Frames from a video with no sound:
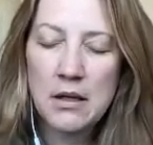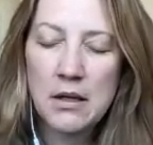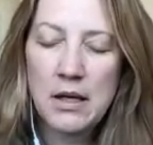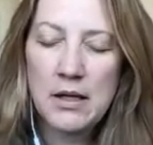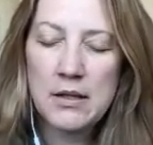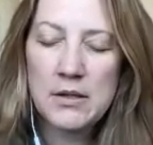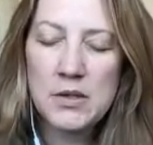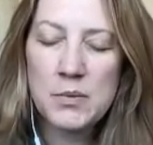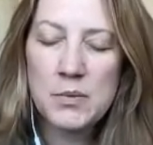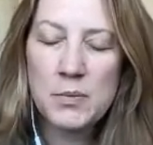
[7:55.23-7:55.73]

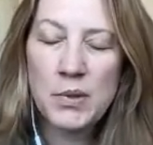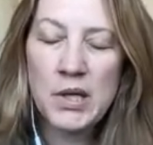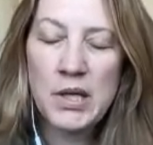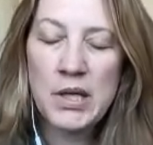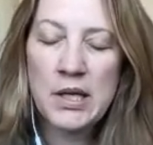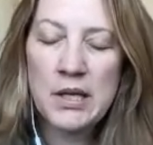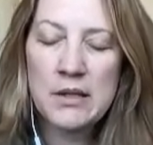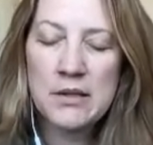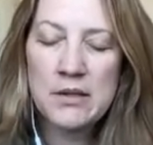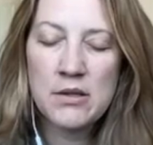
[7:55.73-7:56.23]
as
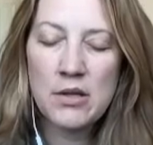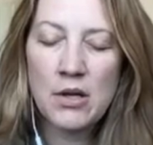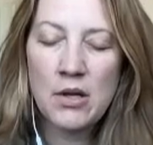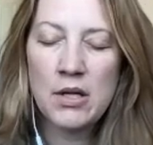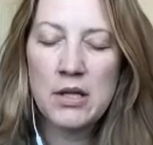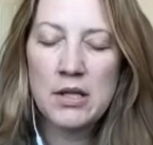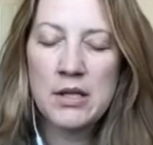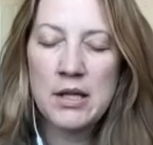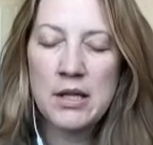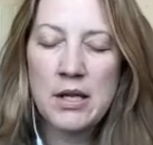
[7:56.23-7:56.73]
spring has
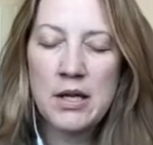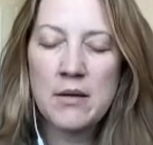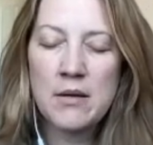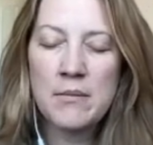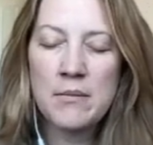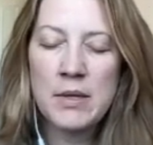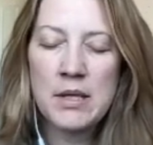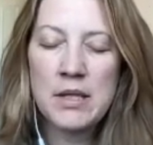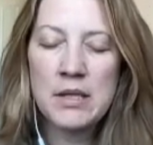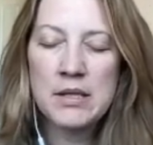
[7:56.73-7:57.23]
started to
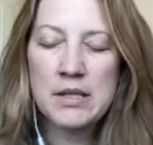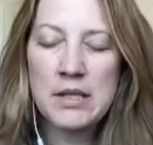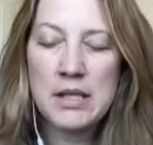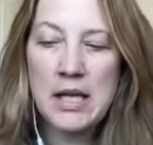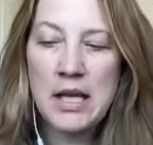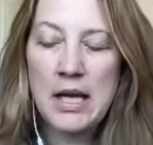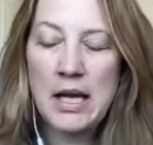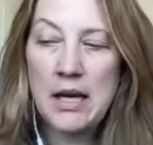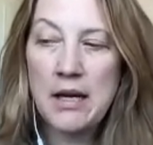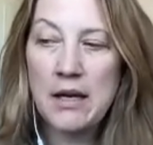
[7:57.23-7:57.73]
come into
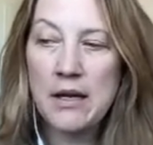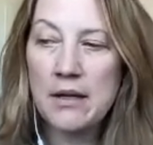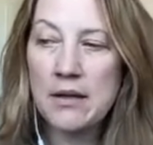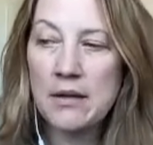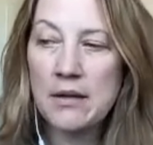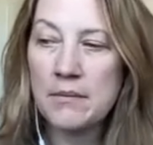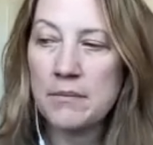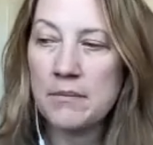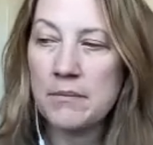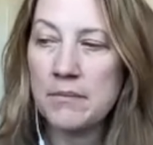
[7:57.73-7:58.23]
the
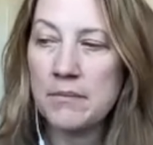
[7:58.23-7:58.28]
air.